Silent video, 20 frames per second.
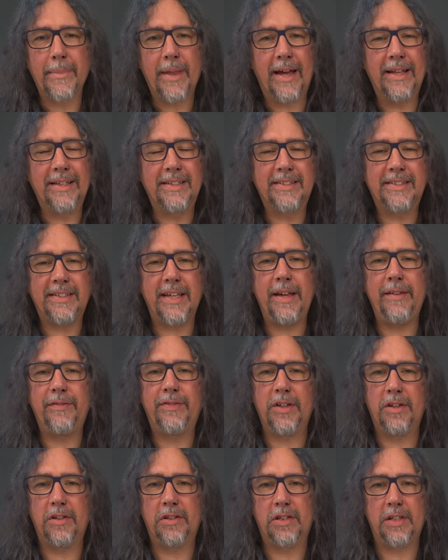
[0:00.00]
and save
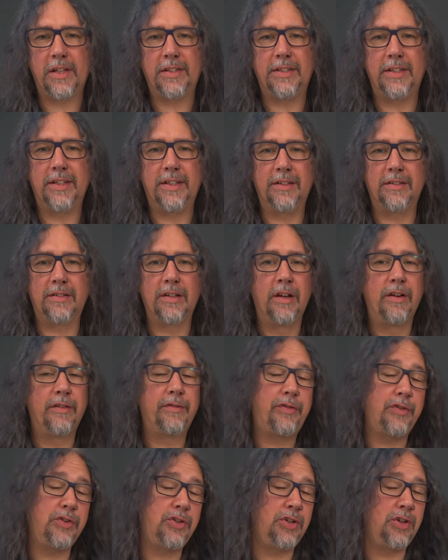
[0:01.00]
those settings
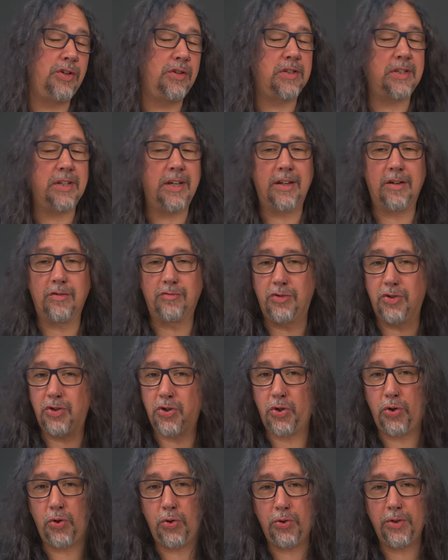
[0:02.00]
for use in
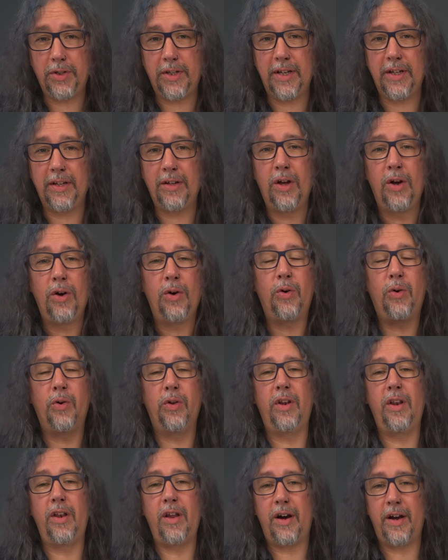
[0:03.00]
recording or
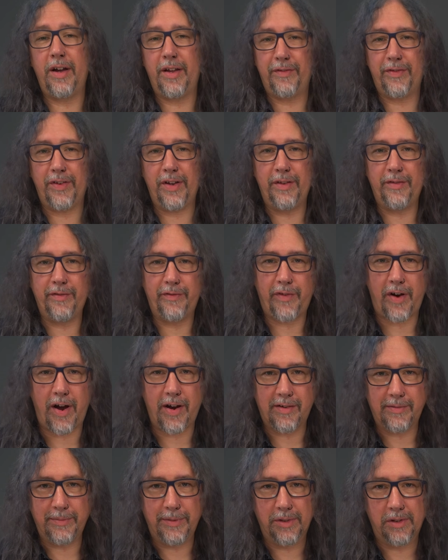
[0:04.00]
live
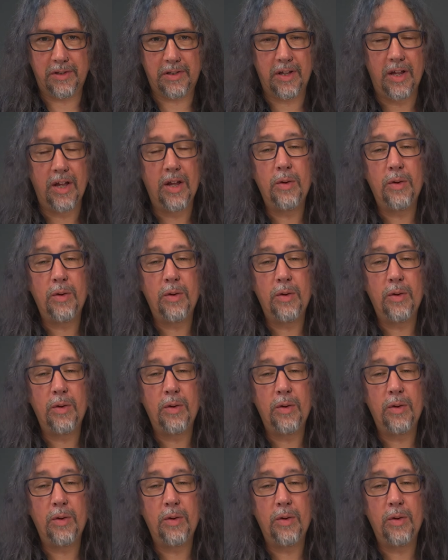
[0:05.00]
environments.